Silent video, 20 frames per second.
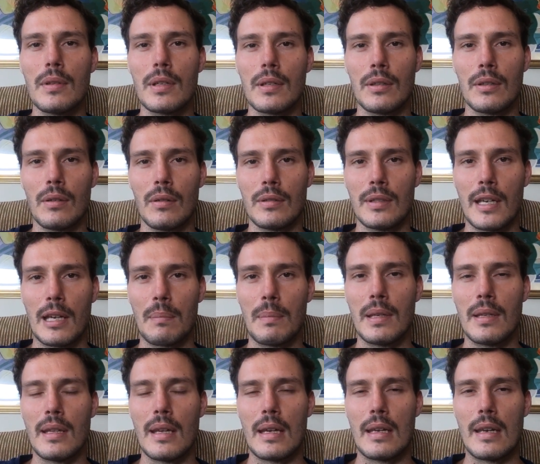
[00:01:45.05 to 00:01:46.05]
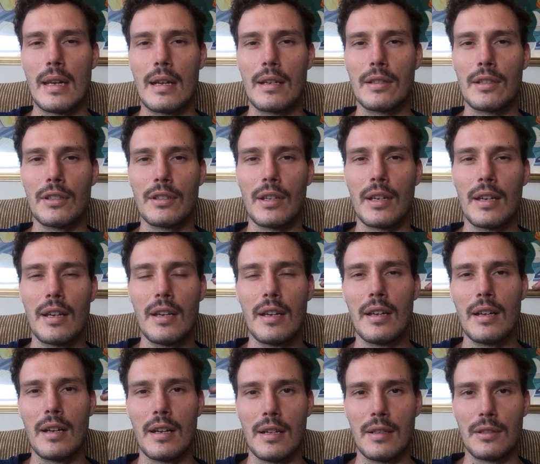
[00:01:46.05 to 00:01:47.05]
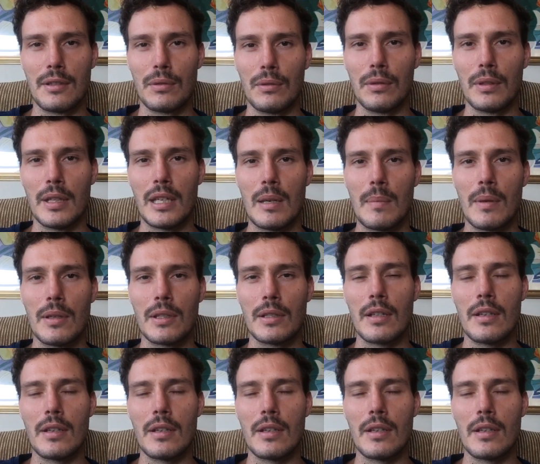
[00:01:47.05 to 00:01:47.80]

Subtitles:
You can contact me there now, since I answered all the emails.